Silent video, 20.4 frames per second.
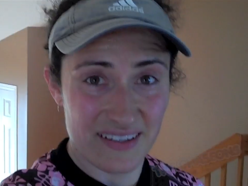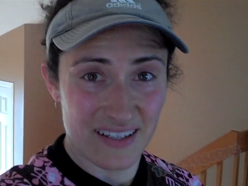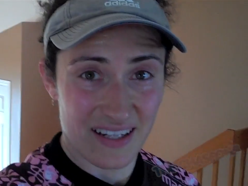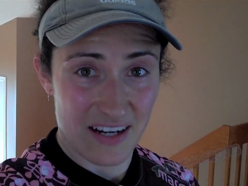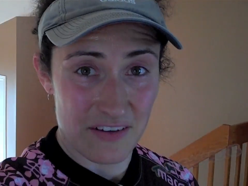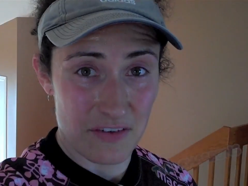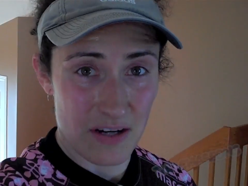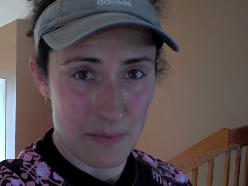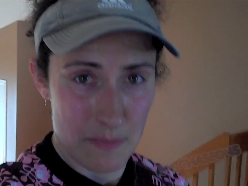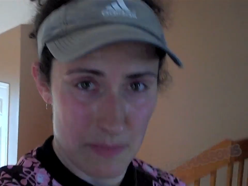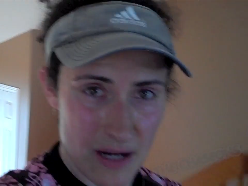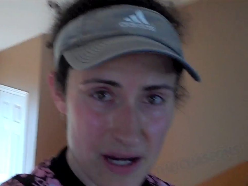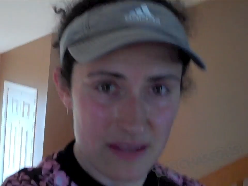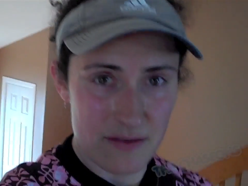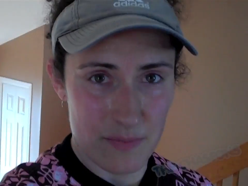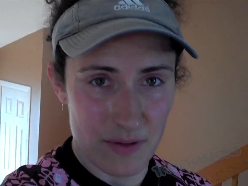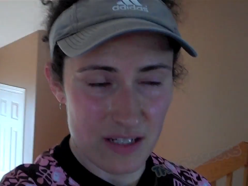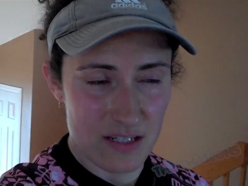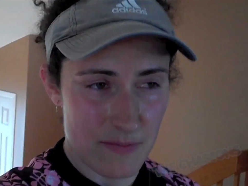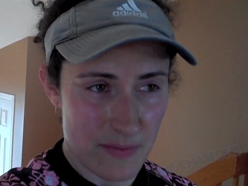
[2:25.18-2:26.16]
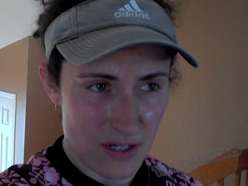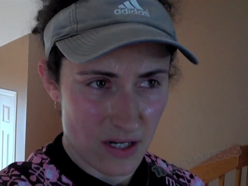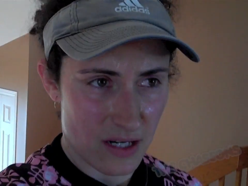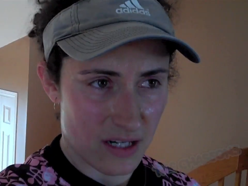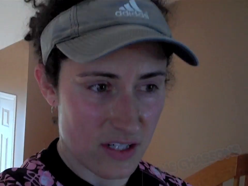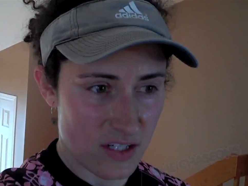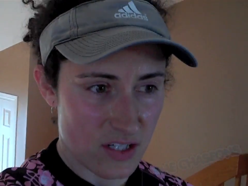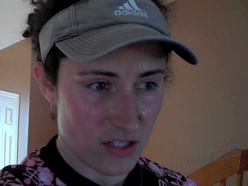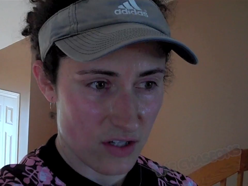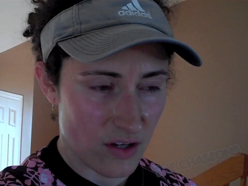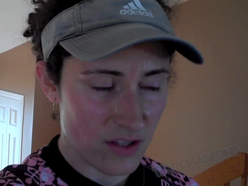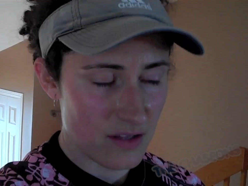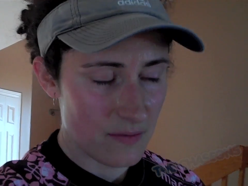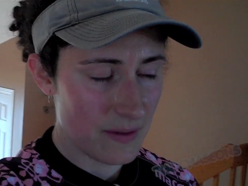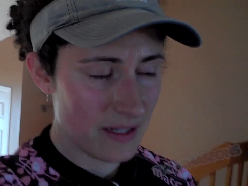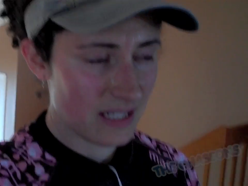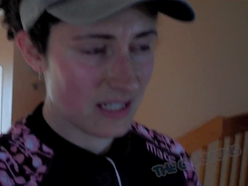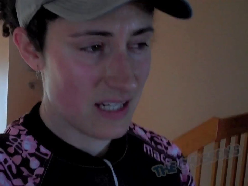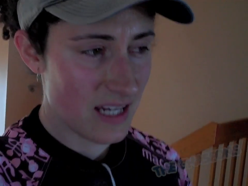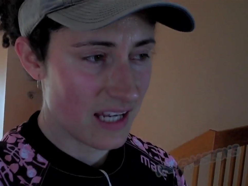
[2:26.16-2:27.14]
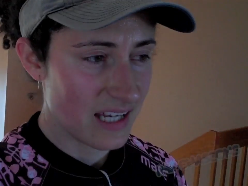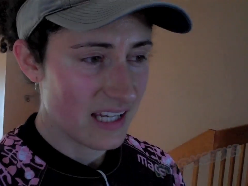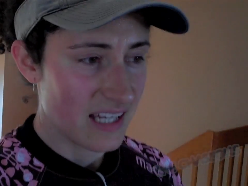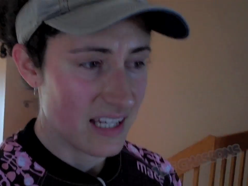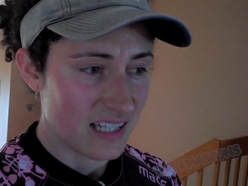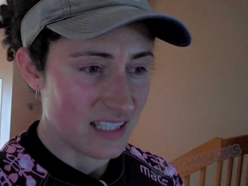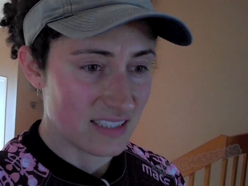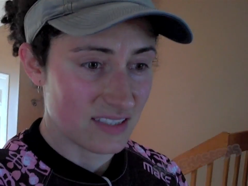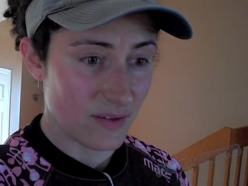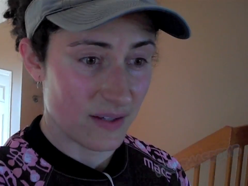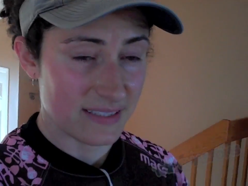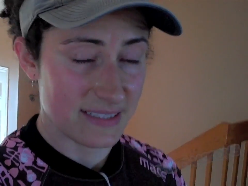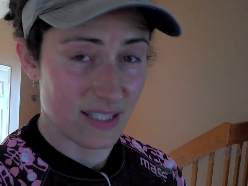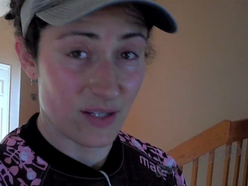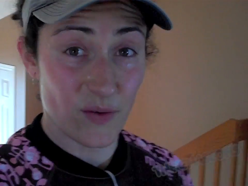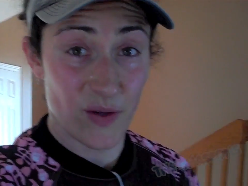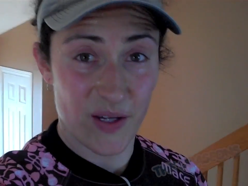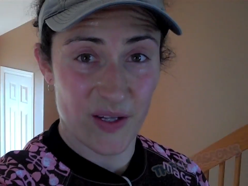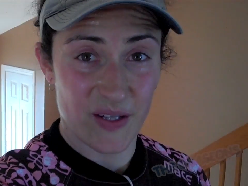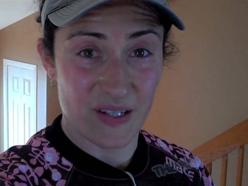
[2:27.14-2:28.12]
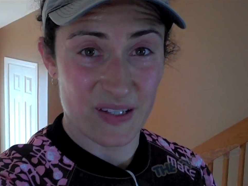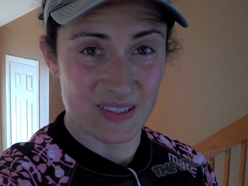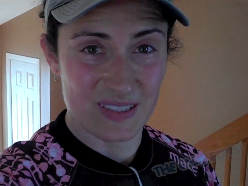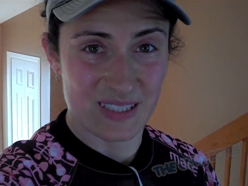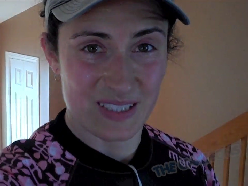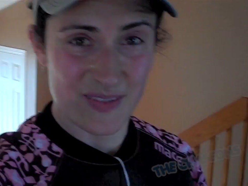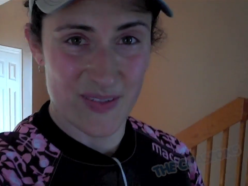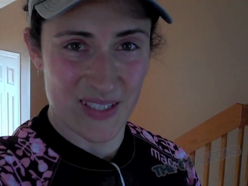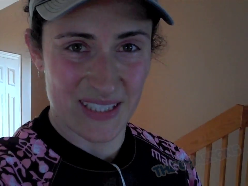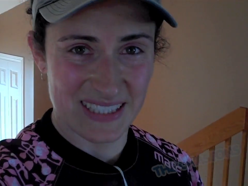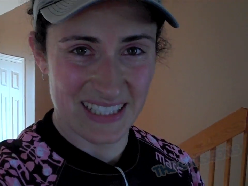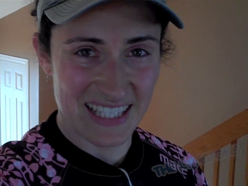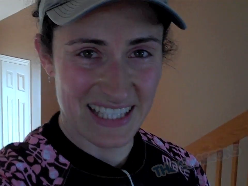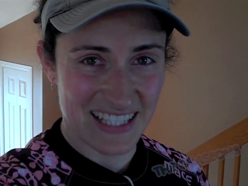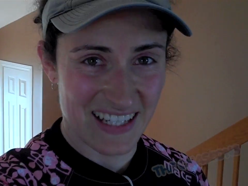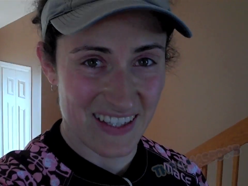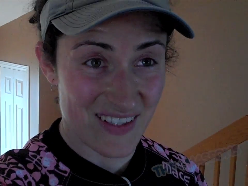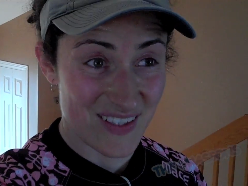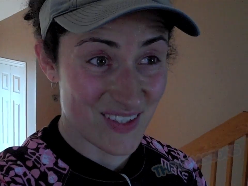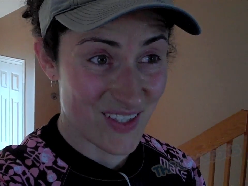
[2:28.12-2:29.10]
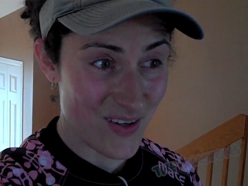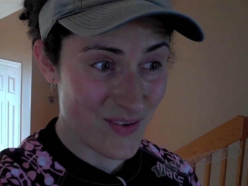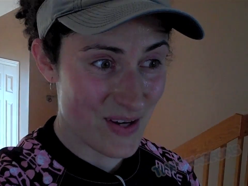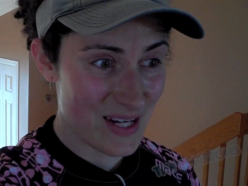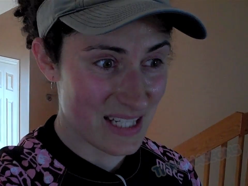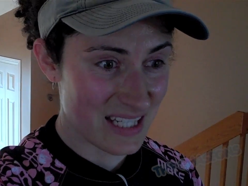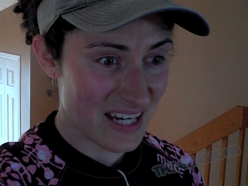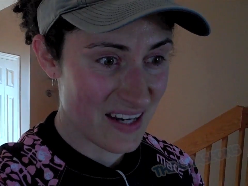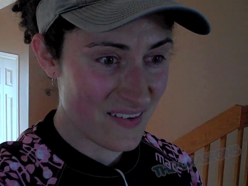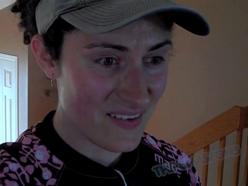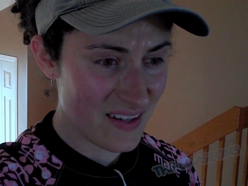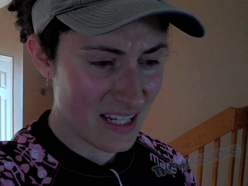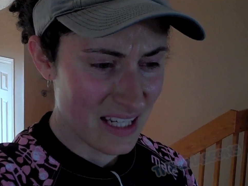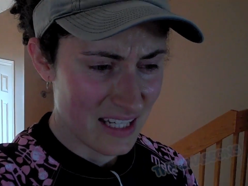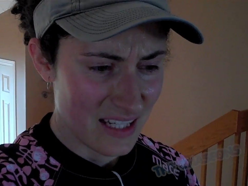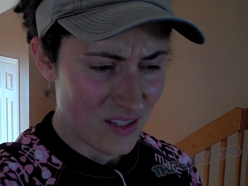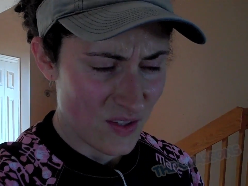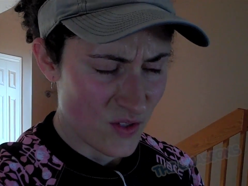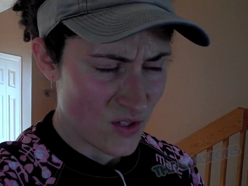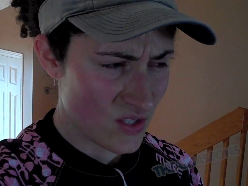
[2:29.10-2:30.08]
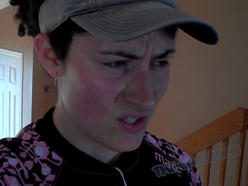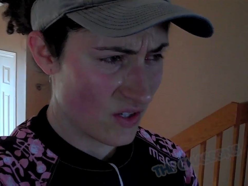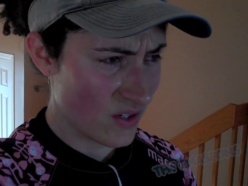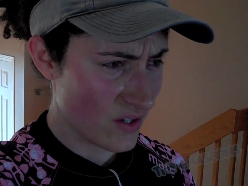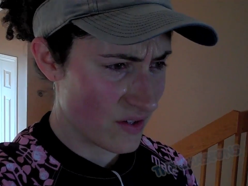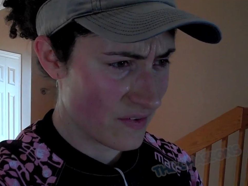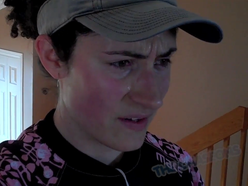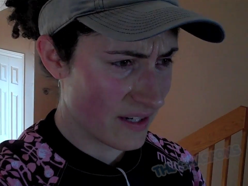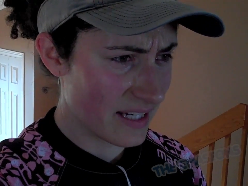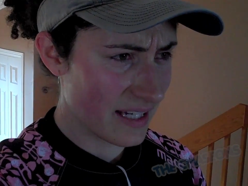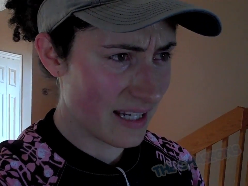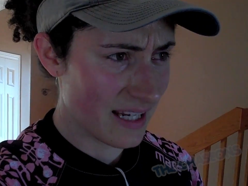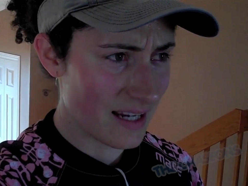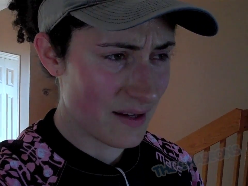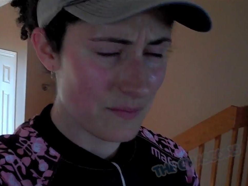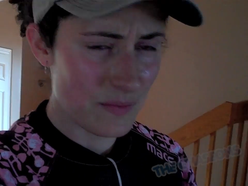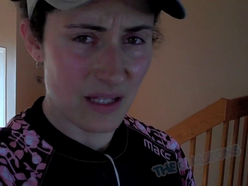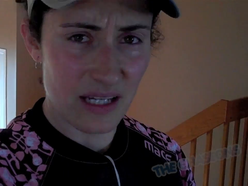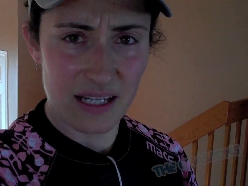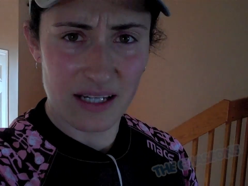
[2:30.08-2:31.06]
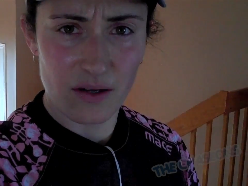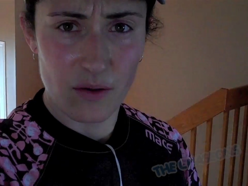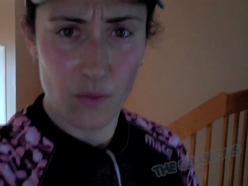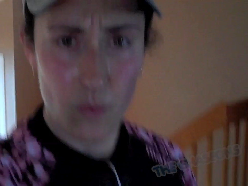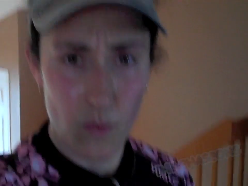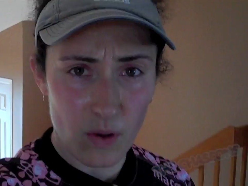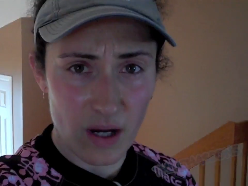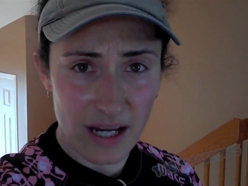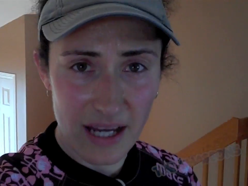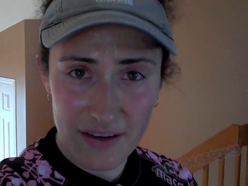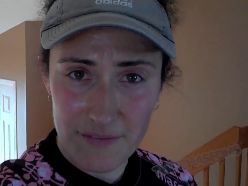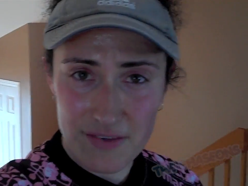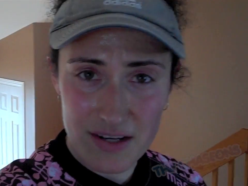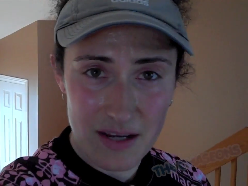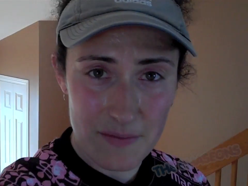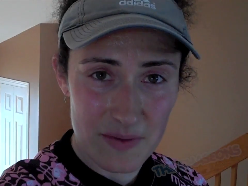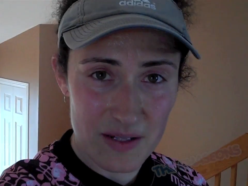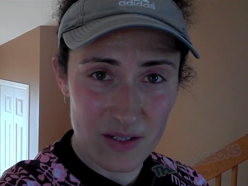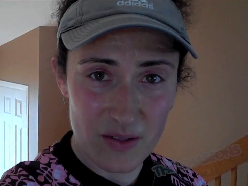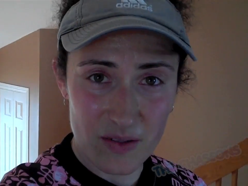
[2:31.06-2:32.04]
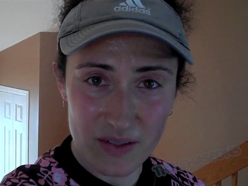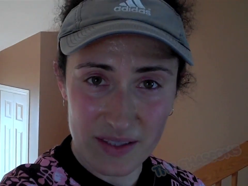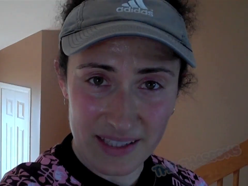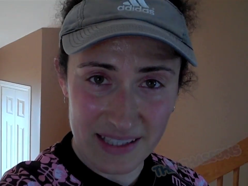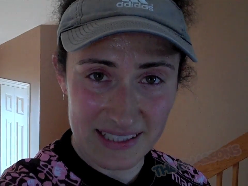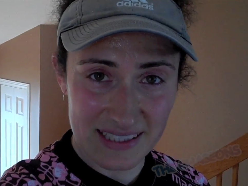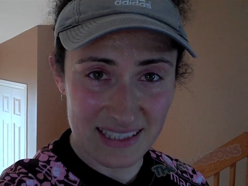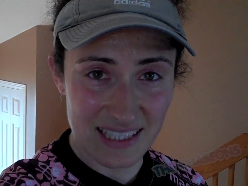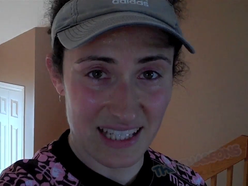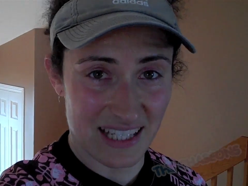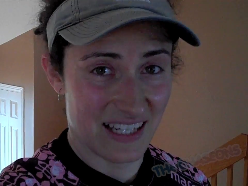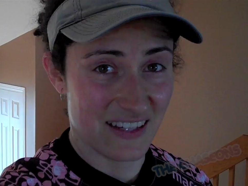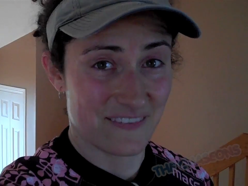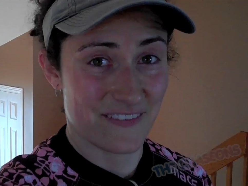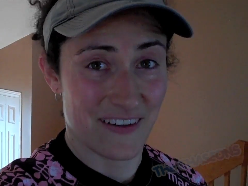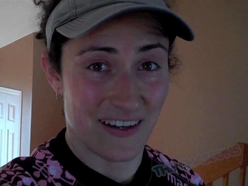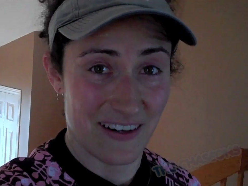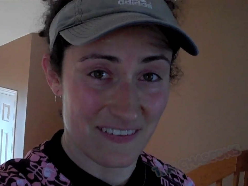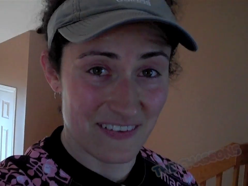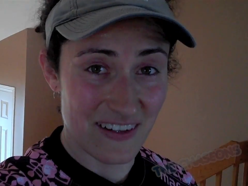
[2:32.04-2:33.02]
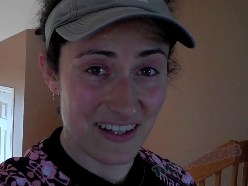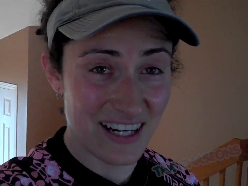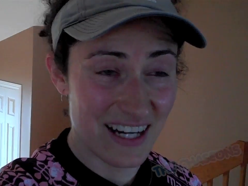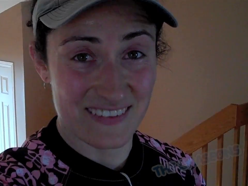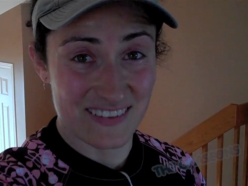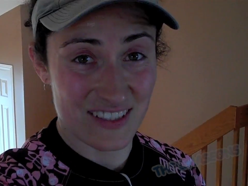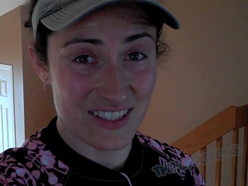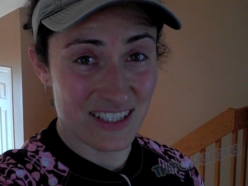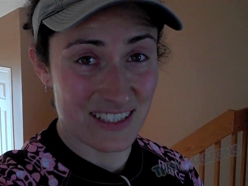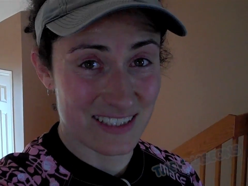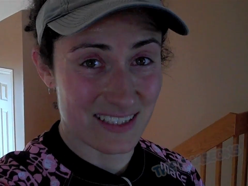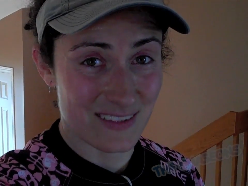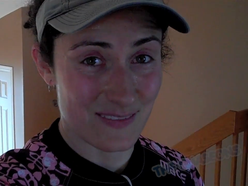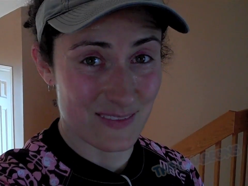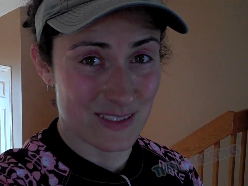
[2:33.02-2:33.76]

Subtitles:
I ran by the beach but not actually on the beach. So I said, oh, I'm gonna go see what it's like down there. So I went down, started running, and I'm like, why haven't I been doing this like forever? It was awesome.